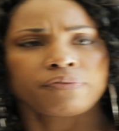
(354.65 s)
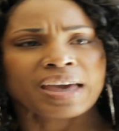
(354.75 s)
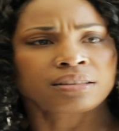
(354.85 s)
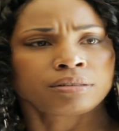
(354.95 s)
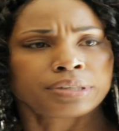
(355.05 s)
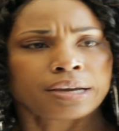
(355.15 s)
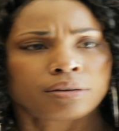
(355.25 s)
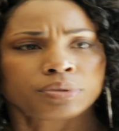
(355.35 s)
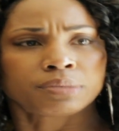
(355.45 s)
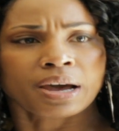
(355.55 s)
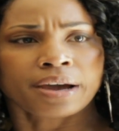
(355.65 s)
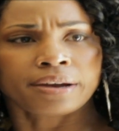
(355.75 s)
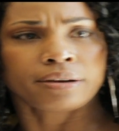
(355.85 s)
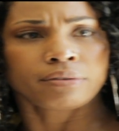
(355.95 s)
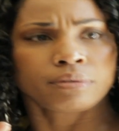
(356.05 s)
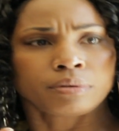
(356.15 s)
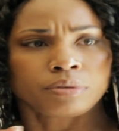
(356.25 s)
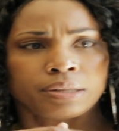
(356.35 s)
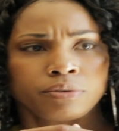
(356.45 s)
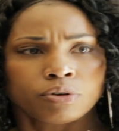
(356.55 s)
the factor title was mine,
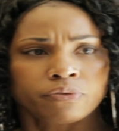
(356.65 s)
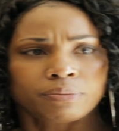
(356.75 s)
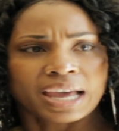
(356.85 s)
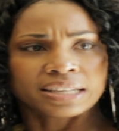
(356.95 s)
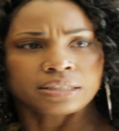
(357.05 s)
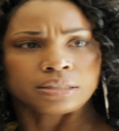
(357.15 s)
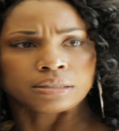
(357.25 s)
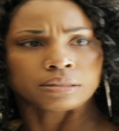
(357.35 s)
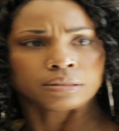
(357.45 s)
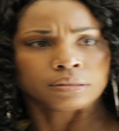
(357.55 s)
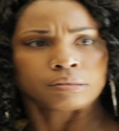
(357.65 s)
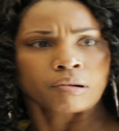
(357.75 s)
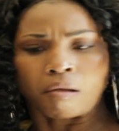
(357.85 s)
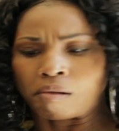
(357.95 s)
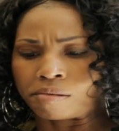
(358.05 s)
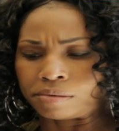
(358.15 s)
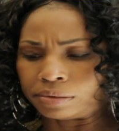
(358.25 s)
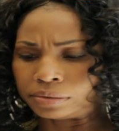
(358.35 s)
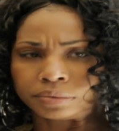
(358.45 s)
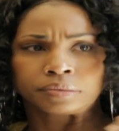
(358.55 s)
you know, from last season.
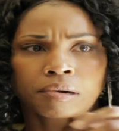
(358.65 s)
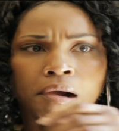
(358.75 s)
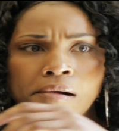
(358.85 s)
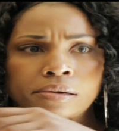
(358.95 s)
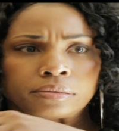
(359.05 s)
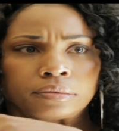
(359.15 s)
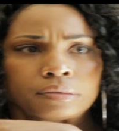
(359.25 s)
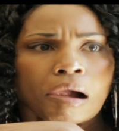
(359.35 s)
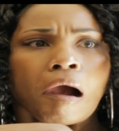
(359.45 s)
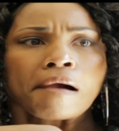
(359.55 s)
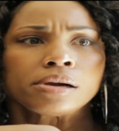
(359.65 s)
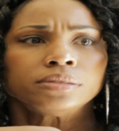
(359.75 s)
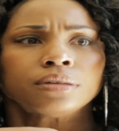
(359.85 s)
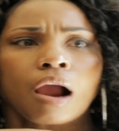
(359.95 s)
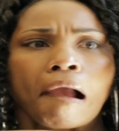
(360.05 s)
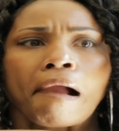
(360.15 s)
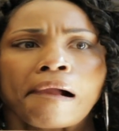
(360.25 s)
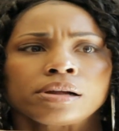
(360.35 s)
Oh yeah, I'm sorry, girl.